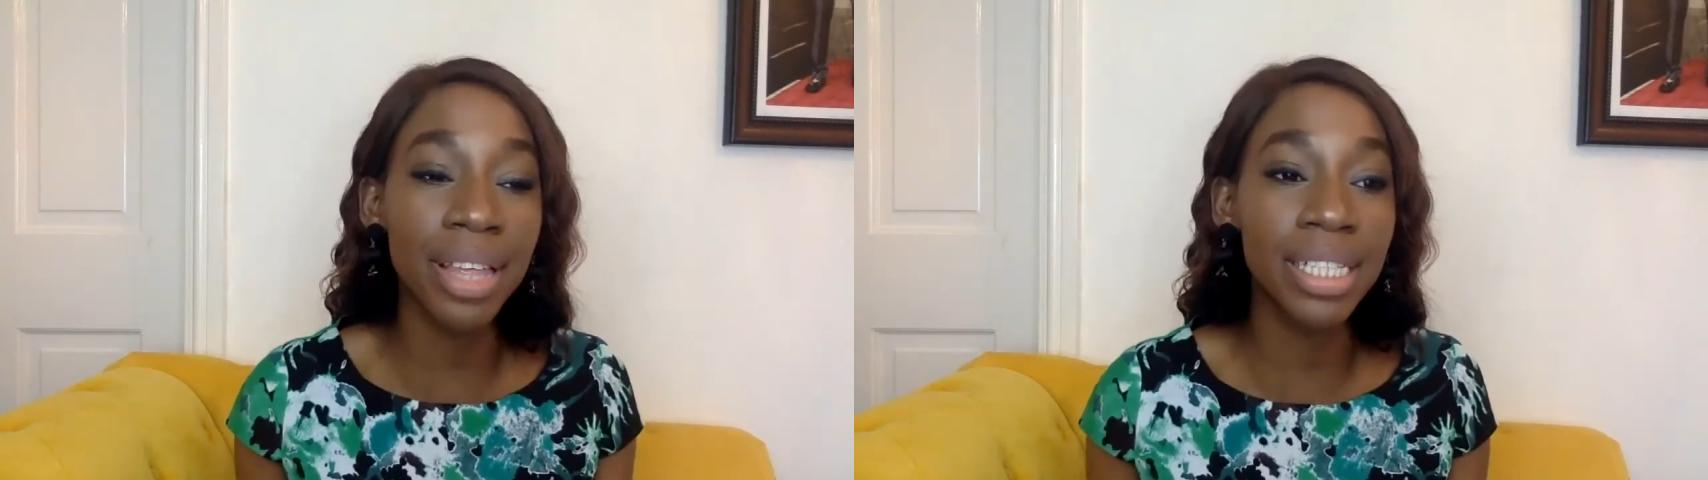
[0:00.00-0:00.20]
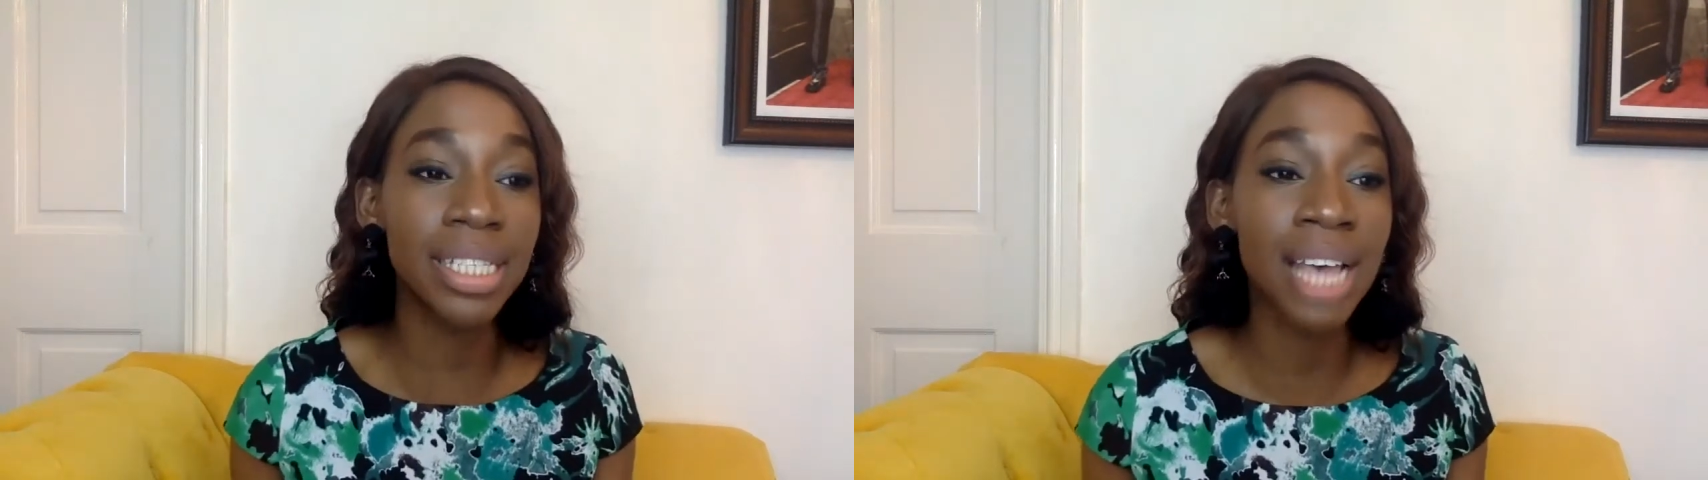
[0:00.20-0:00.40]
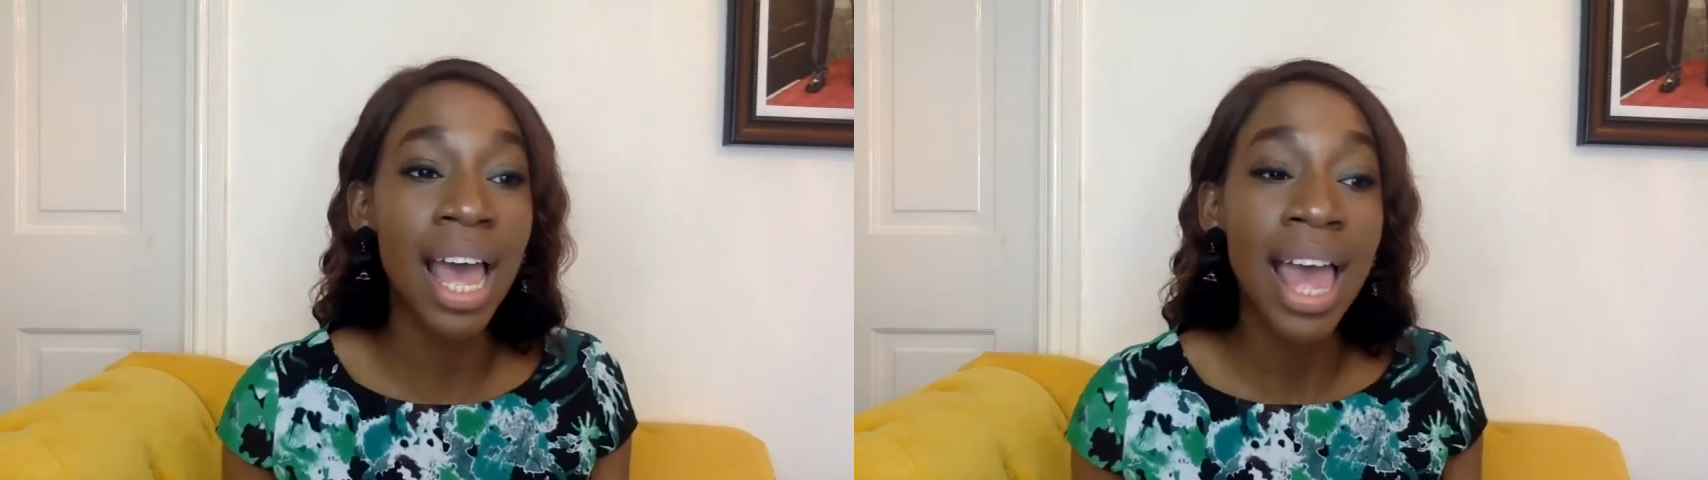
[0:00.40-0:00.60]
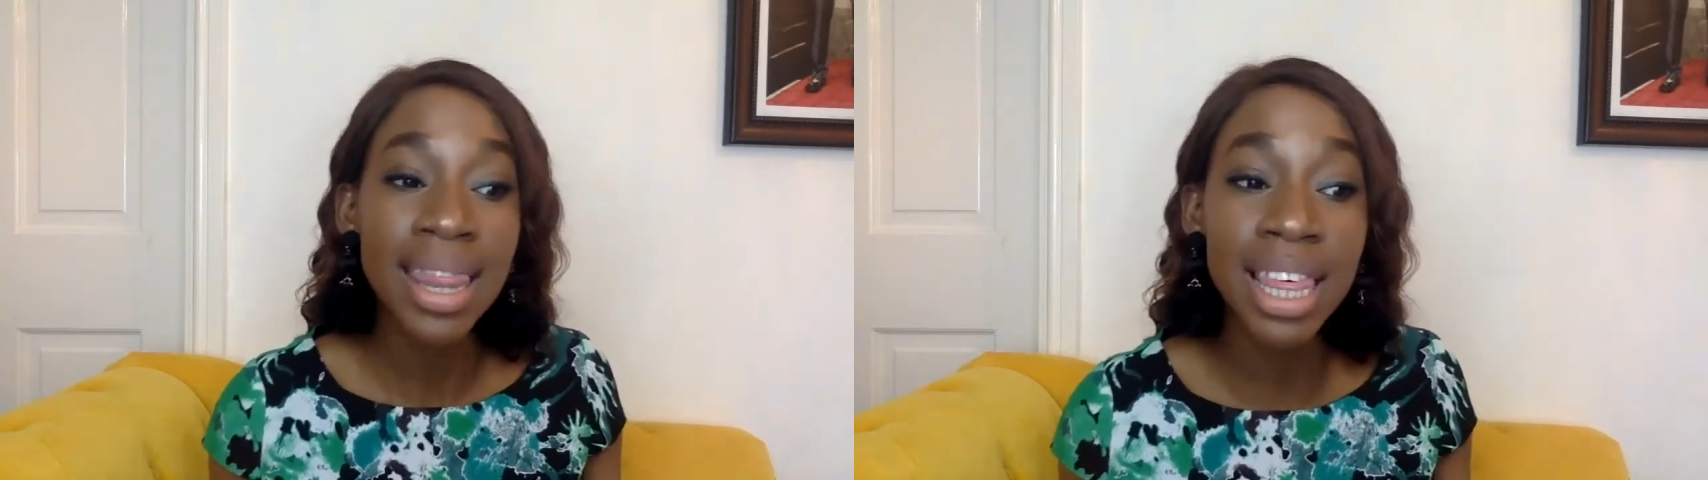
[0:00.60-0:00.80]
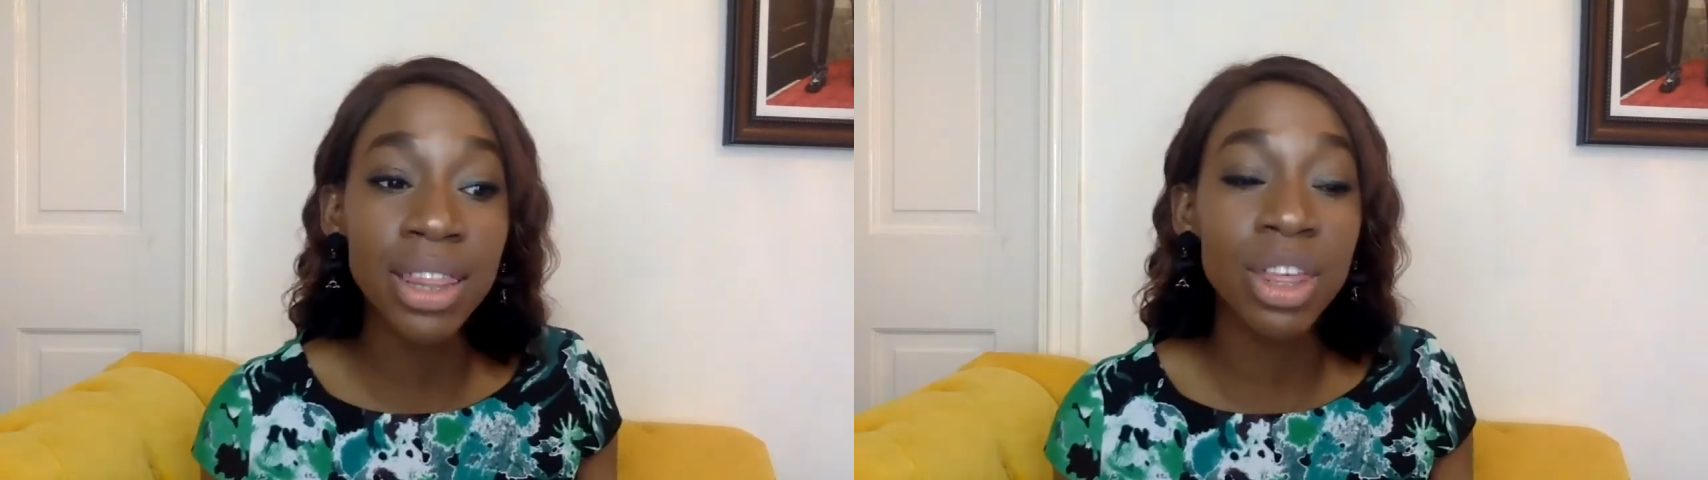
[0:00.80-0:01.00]
things,
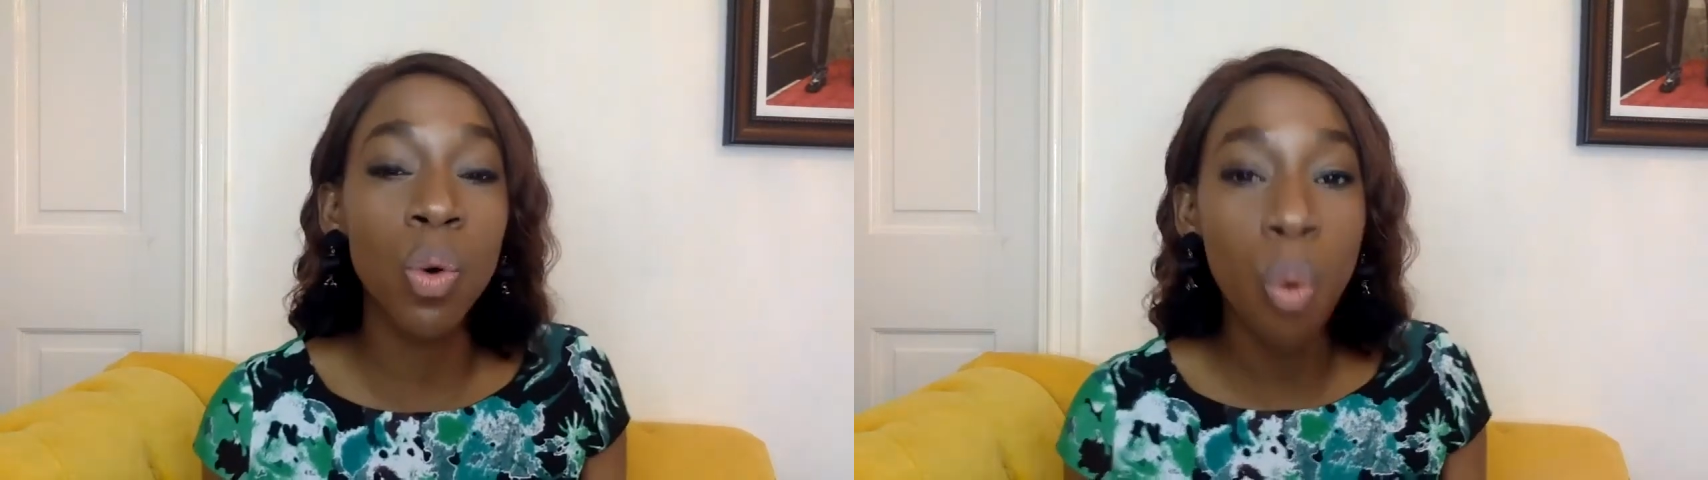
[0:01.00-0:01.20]
the